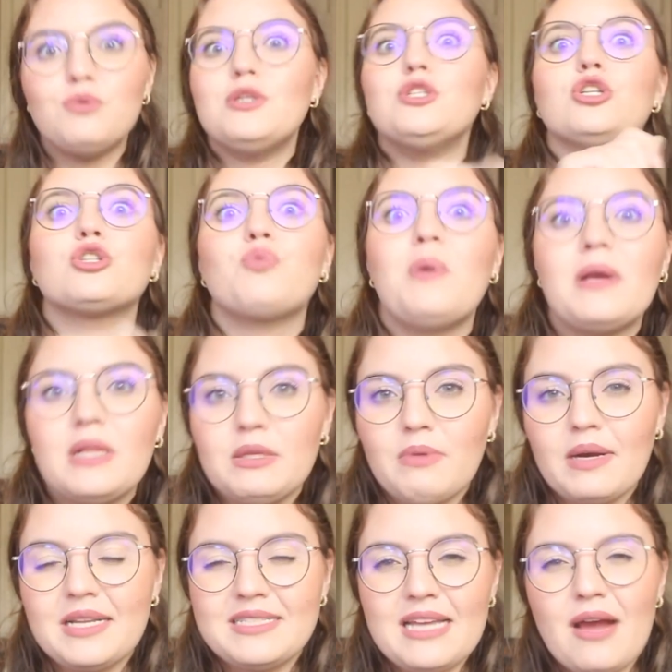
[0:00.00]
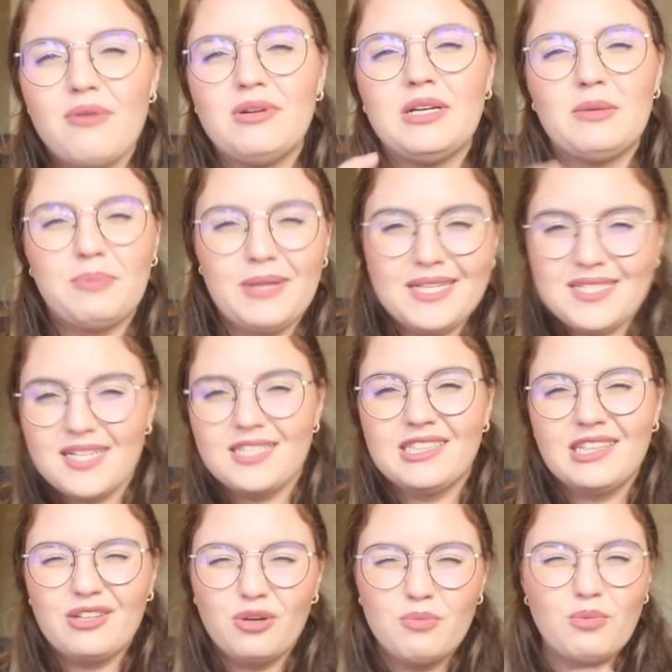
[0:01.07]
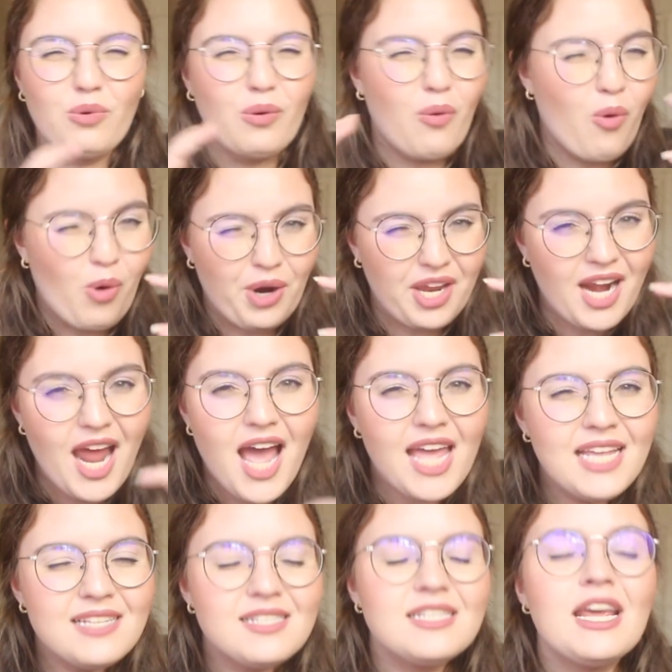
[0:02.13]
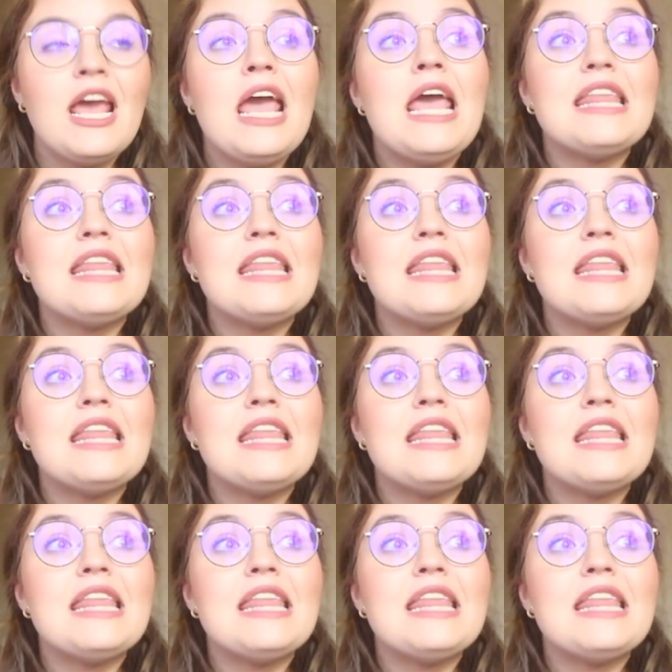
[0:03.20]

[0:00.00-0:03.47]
you can just quickly write it down in a place that's a little more organized.